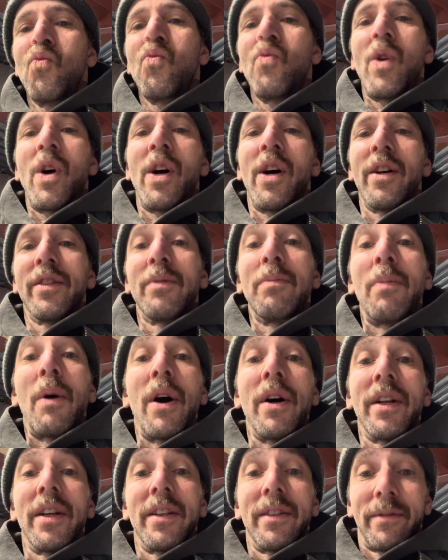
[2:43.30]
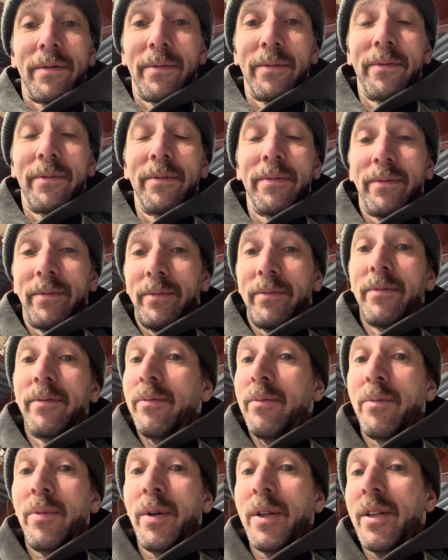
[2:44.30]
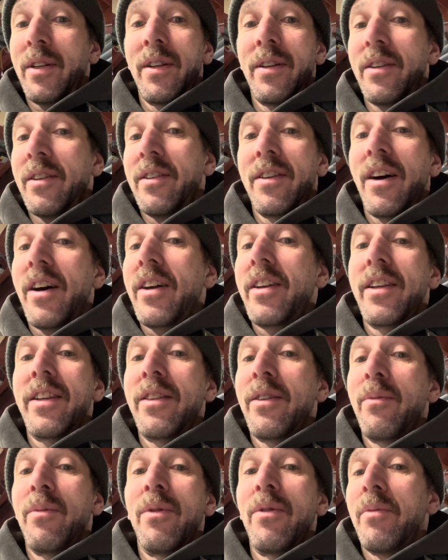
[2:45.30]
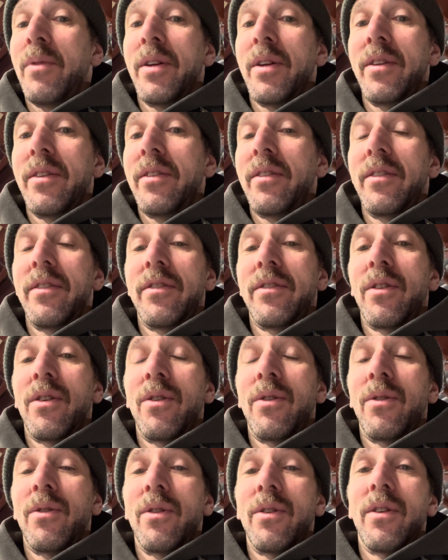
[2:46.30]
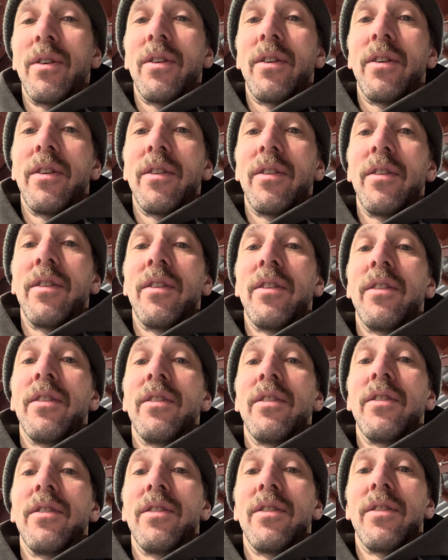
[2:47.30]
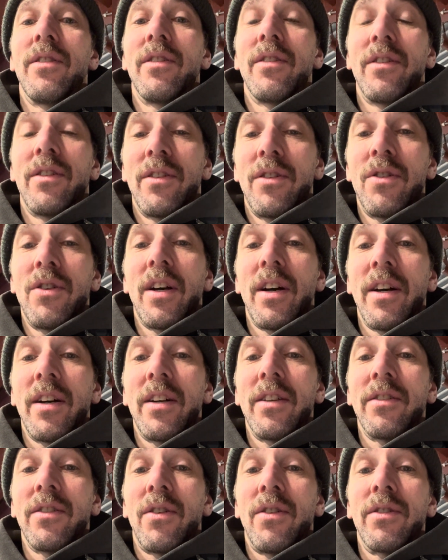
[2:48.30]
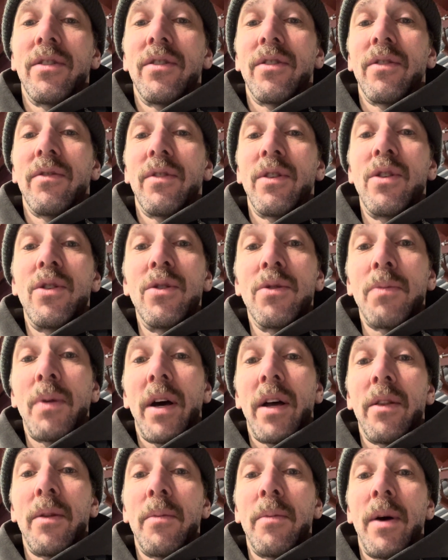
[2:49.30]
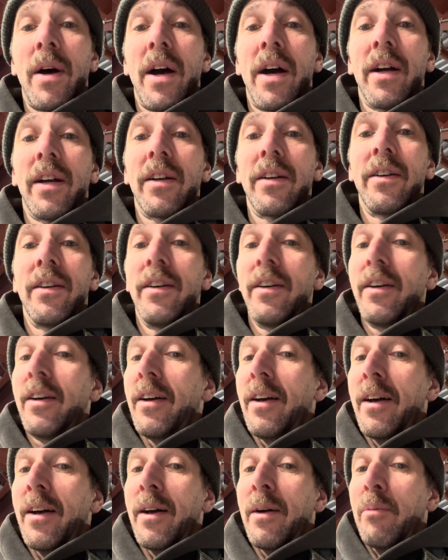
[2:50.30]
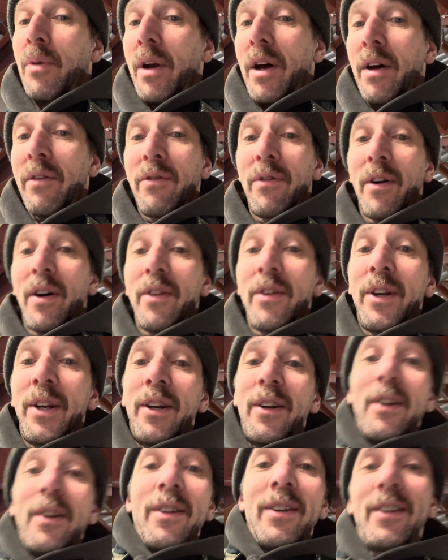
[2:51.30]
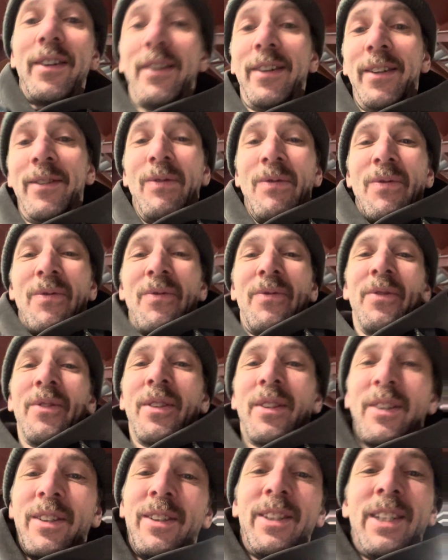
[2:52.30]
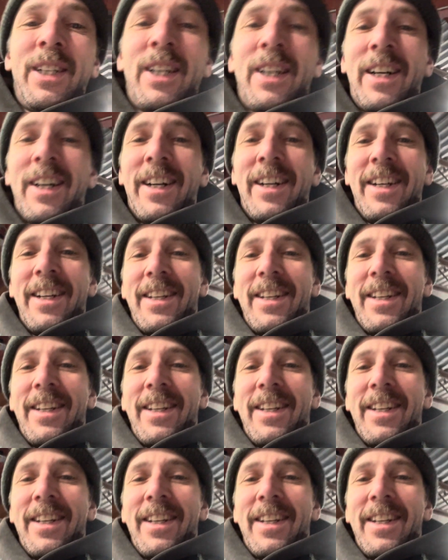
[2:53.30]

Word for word: uh, spotting, but not in the movement. So, you guys all deserve a huge pat on the back. Proud father here. uh,